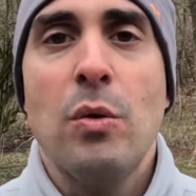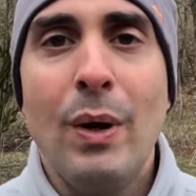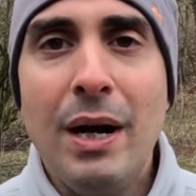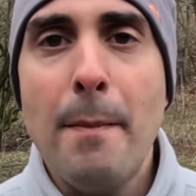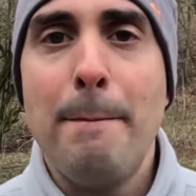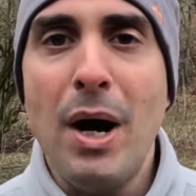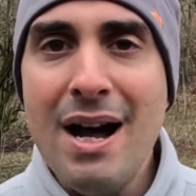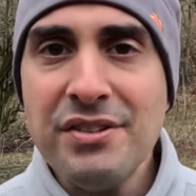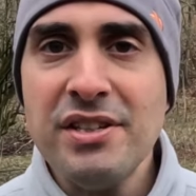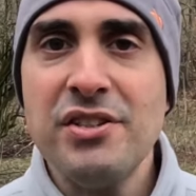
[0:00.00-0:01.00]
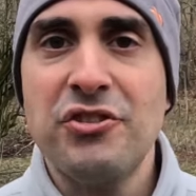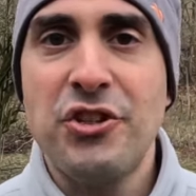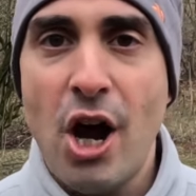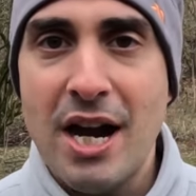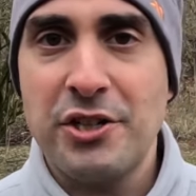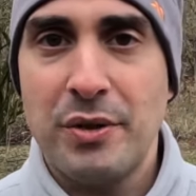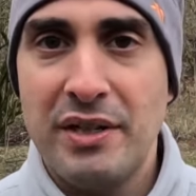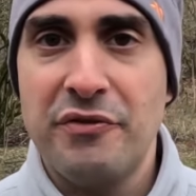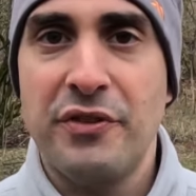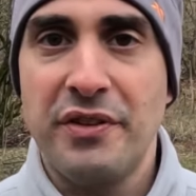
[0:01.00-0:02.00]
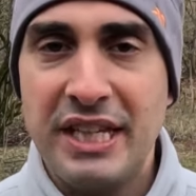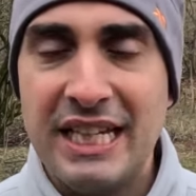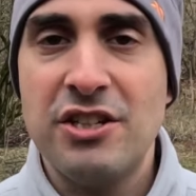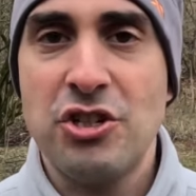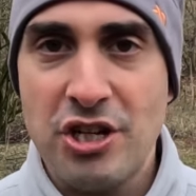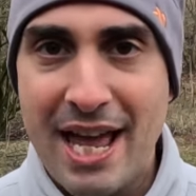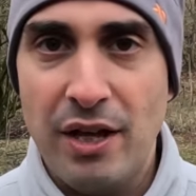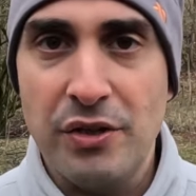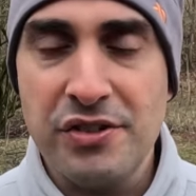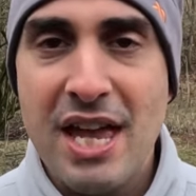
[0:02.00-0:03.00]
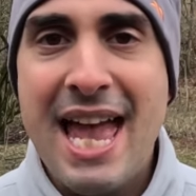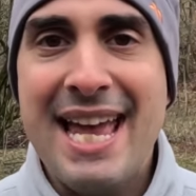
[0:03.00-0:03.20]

Well, Boss's doctrine for these shells